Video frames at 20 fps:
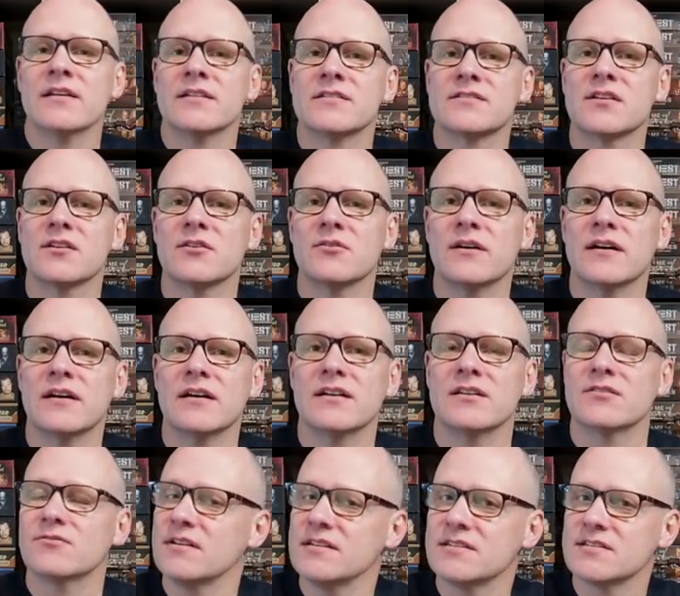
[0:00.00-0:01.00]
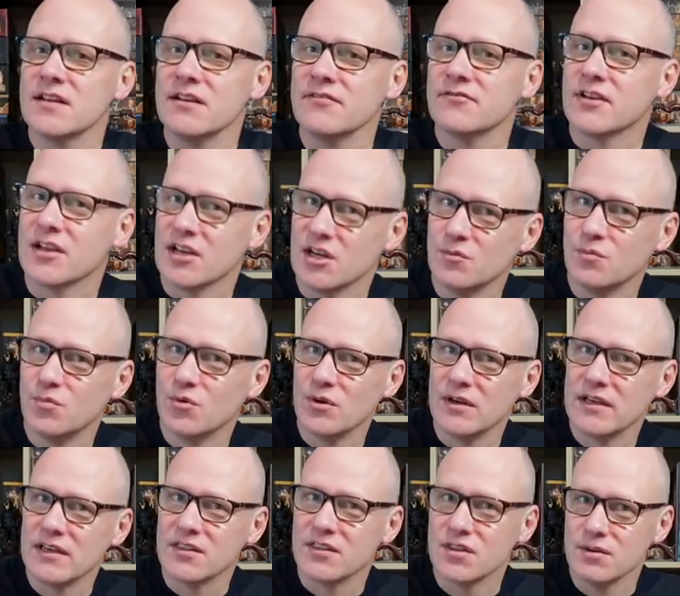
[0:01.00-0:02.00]
So great stuff,
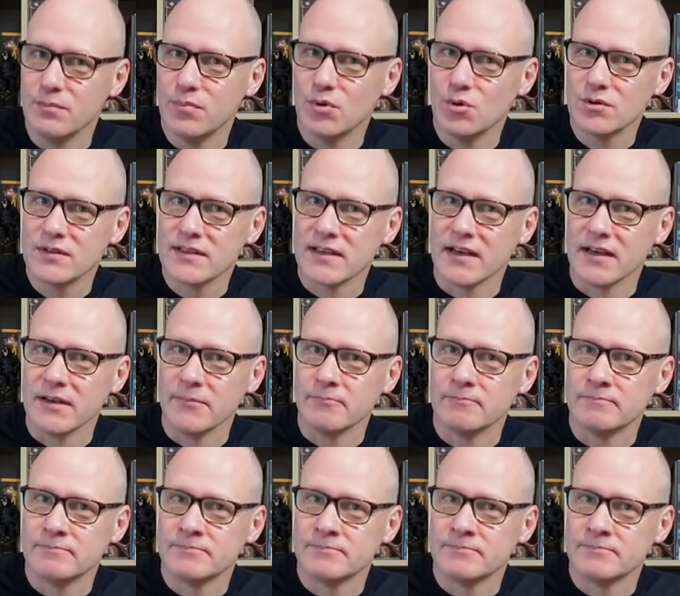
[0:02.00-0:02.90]
Hellboy the board game.